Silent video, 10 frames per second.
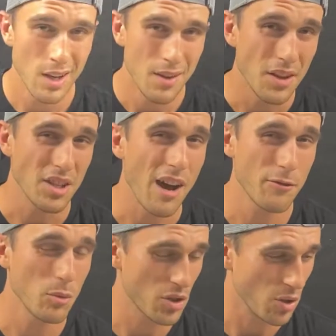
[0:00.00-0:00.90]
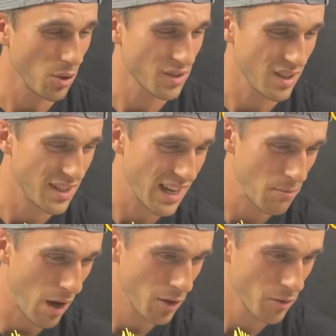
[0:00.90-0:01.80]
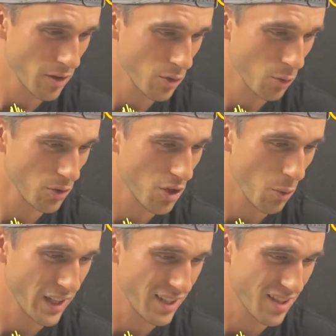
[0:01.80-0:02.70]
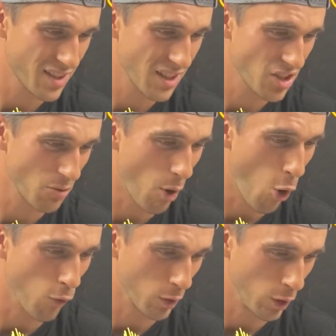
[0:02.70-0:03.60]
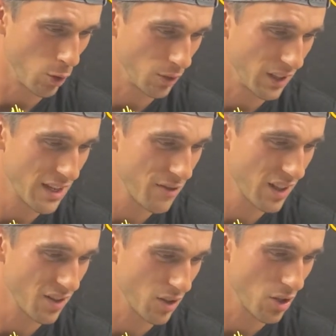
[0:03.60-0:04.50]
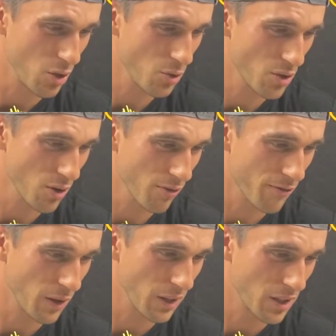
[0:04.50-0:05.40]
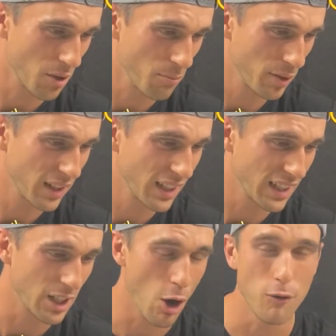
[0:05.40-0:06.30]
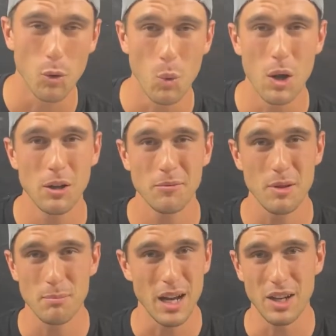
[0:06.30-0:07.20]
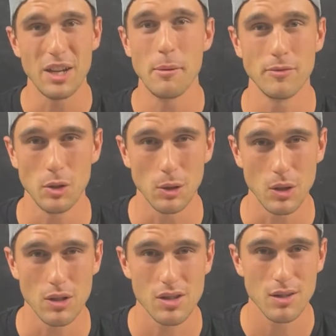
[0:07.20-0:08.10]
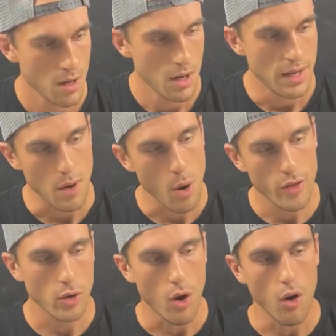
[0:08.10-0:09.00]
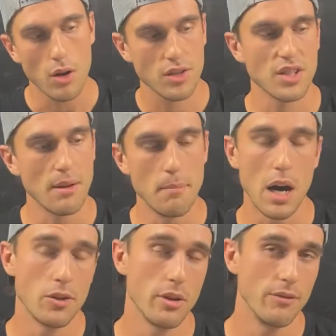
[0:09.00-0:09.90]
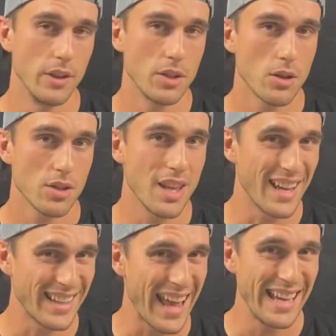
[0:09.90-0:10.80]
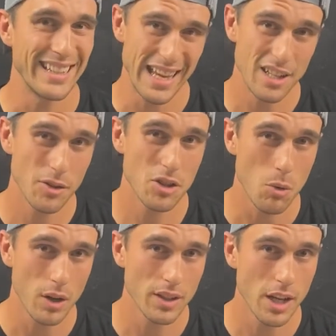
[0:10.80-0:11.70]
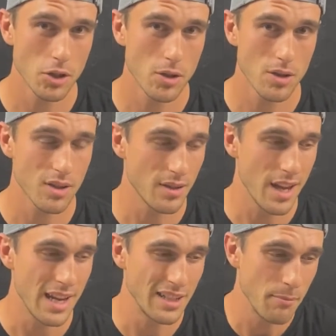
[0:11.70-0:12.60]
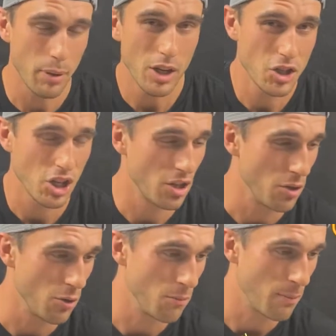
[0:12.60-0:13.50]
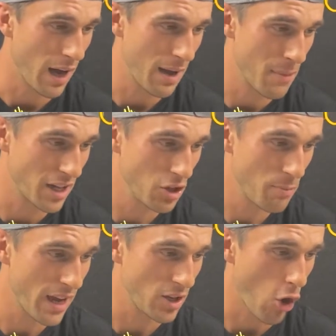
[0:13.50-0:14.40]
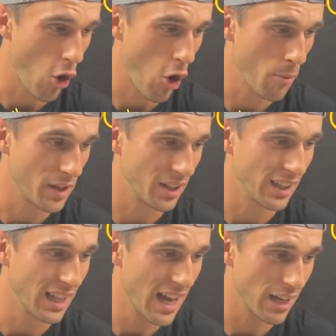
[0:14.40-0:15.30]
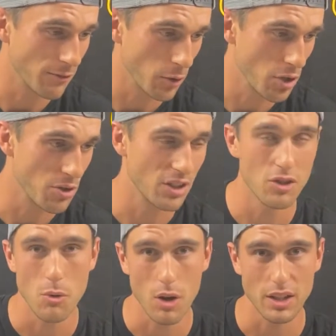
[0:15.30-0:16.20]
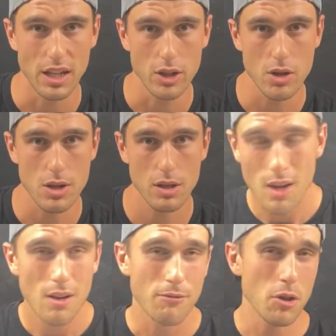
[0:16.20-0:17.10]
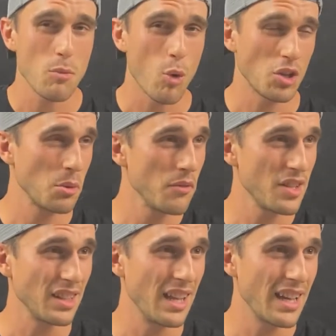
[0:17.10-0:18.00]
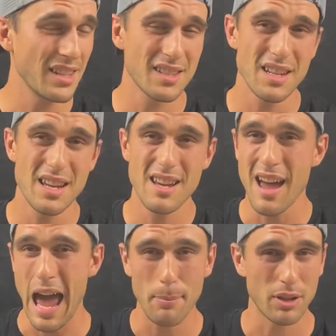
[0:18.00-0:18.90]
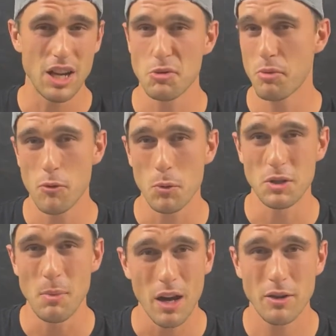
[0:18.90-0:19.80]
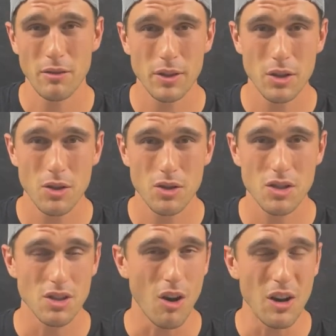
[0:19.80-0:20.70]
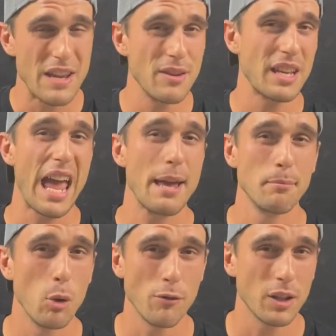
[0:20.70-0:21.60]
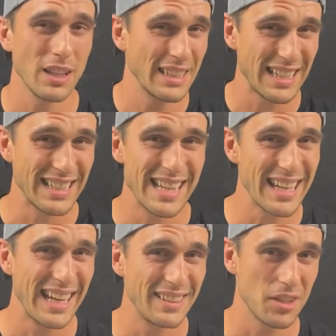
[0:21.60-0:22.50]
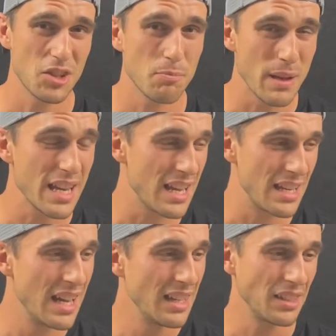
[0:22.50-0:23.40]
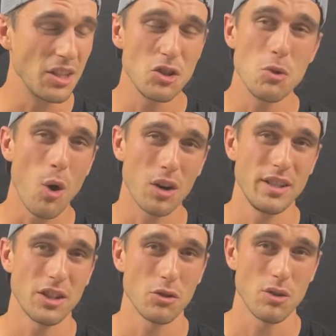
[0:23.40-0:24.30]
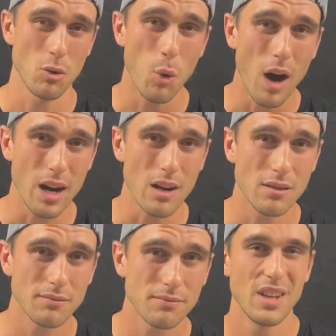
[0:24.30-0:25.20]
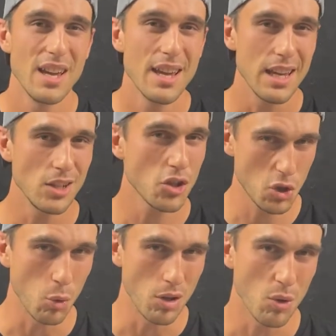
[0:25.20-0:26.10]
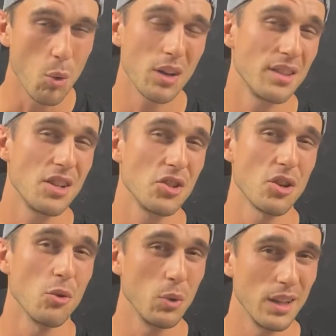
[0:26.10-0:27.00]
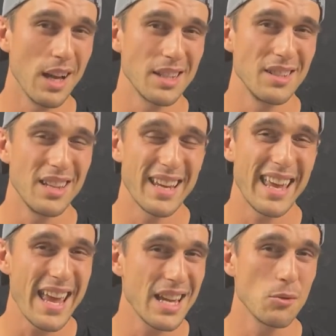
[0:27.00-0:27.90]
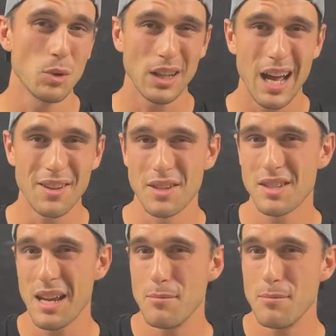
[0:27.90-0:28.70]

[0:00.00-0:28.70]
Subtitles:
This often results in data monitoring tools going into system overload, leaving the user feeling completely overwhelmed by unhelpful alerts. Now, while there are some monitoring vendors that can handle these new architectures, they end up punishing you by making you pay an arm and a leg for using these new architectures. Furthermore, some of these legacy application performance monitoring vendors aren't even capable of collecting data at the speed that these new architectures require. In short, organizations are realizing that they can't rely on the same